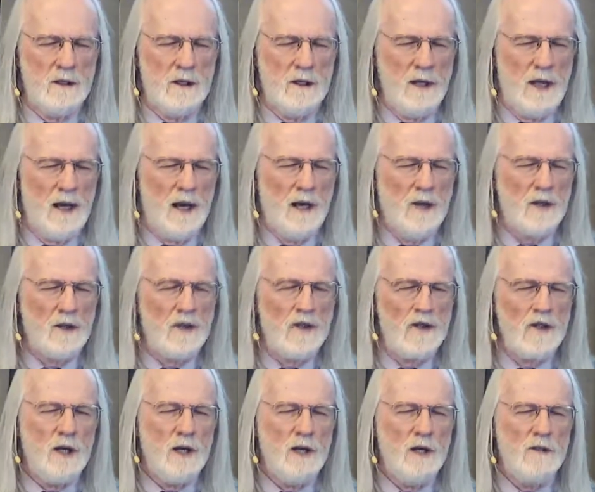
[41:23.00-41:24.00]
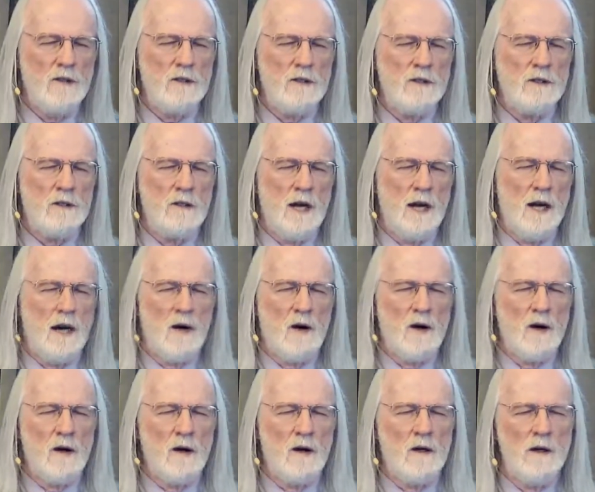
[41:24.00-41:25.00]
how it changes
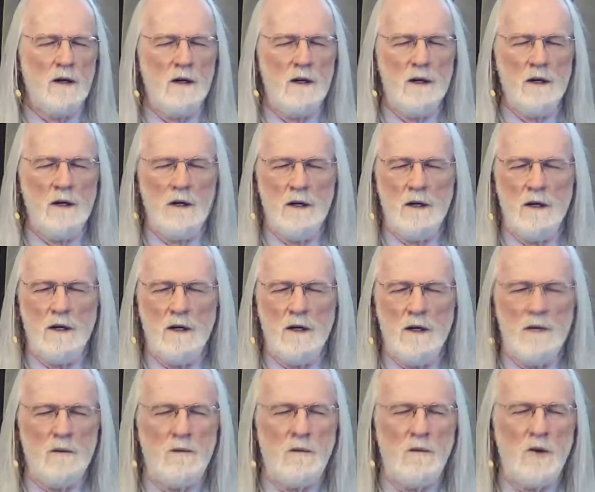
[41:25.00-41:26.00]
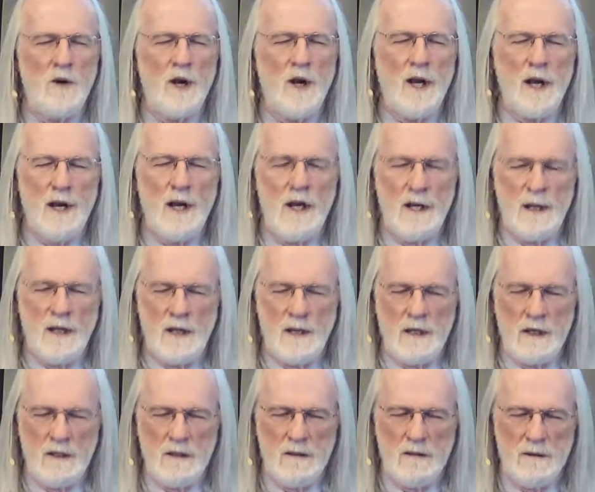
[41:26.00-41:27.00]
our brain
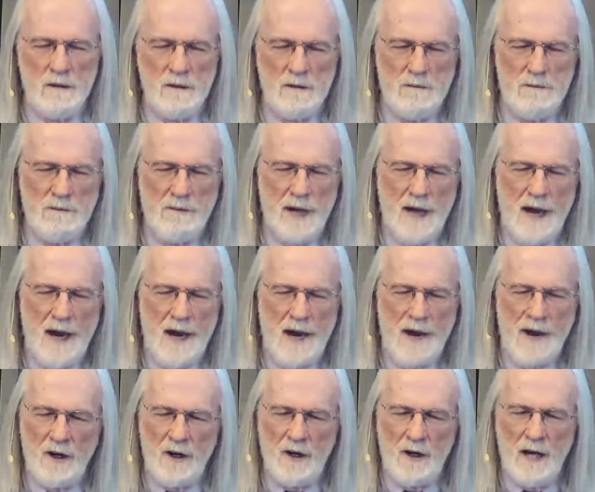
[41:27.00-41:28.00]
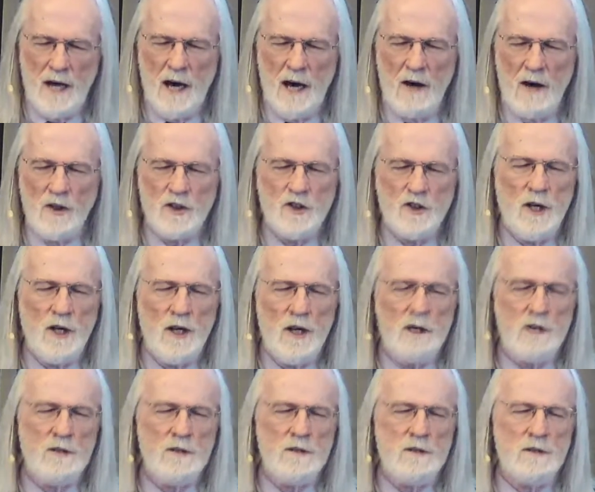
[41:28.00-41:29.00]
pattern, how it
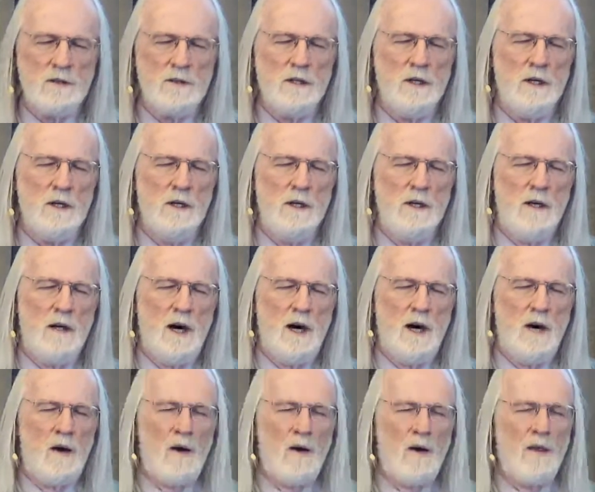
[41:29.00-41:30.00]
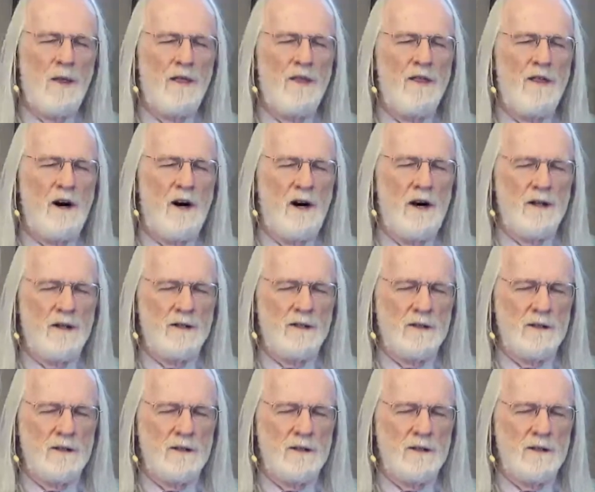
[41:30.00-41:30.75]
changes our thoughts.